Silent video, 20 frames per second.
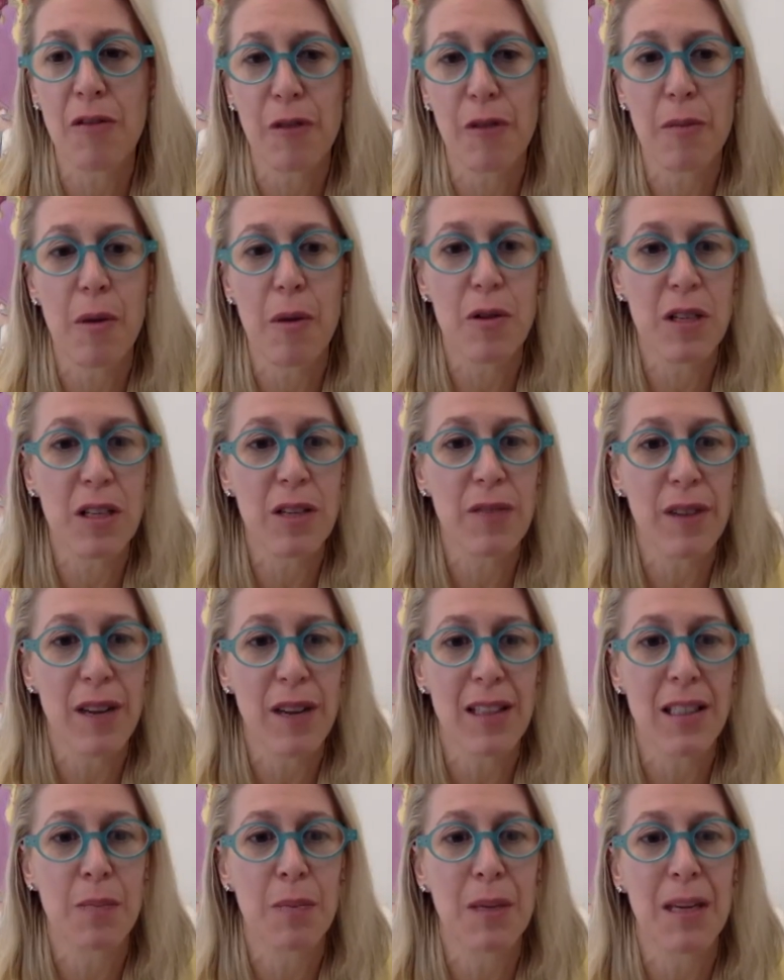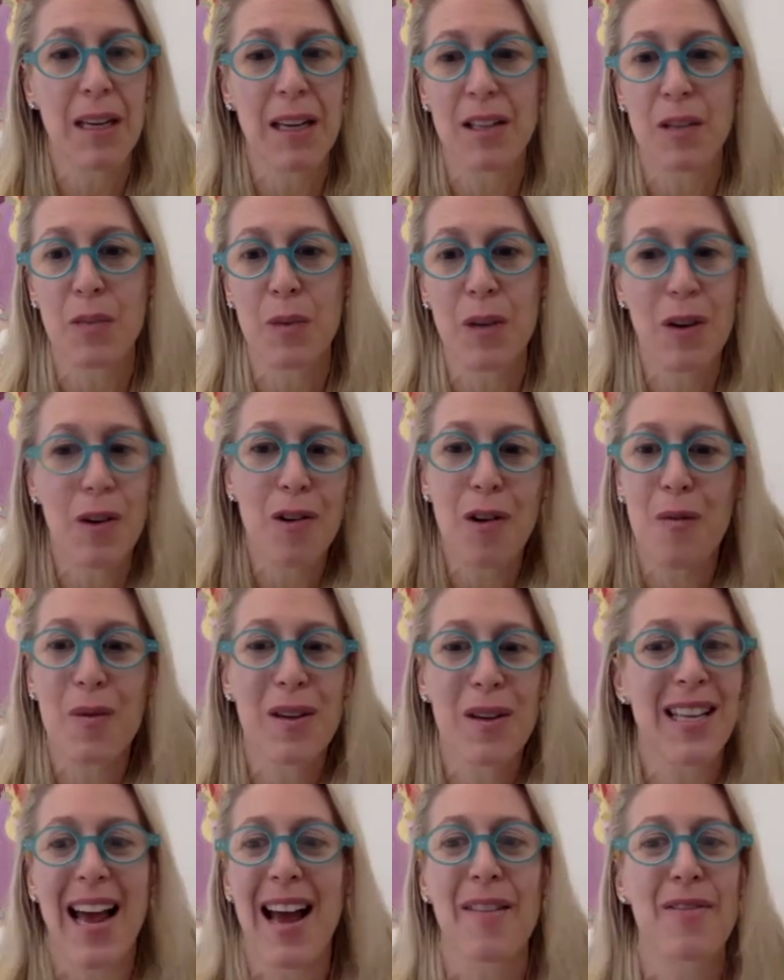for most of us because we don't
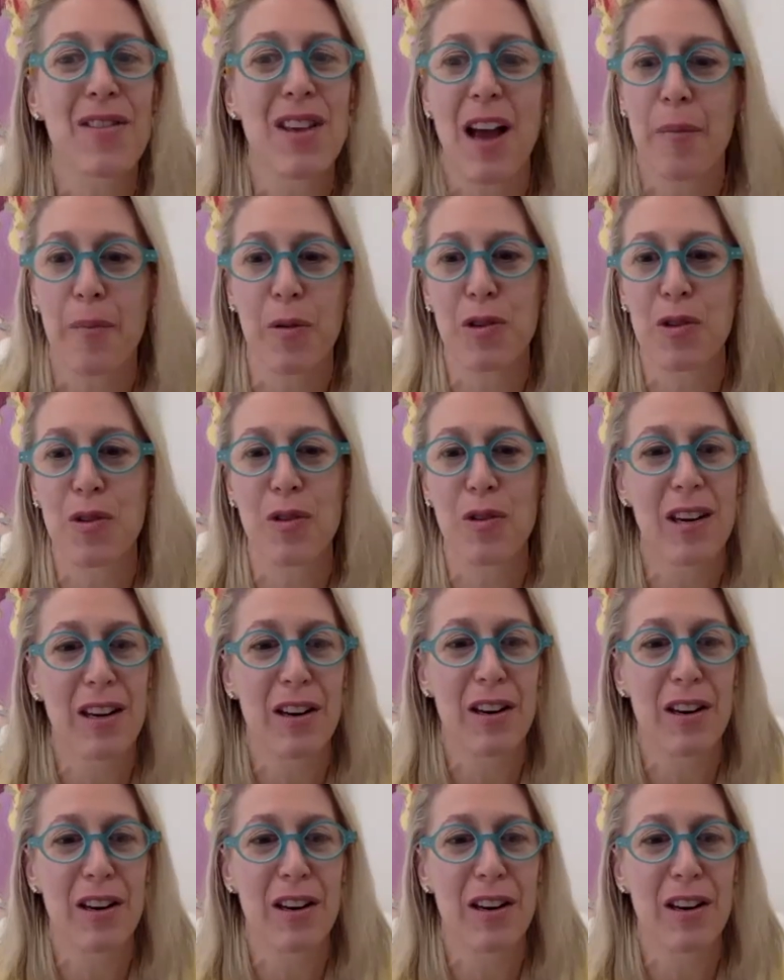always have the opportunity